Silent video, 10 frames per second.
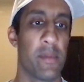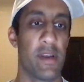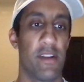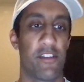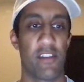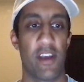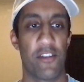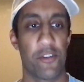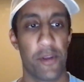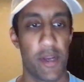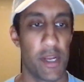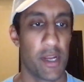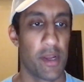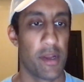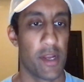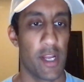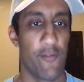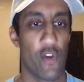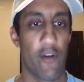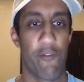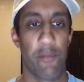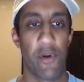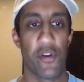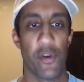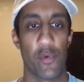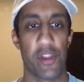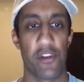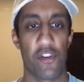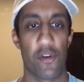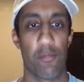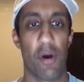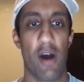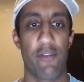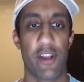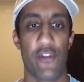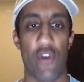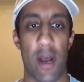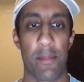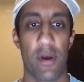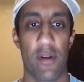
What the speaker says: It says, if you are familiar with the term poverty trap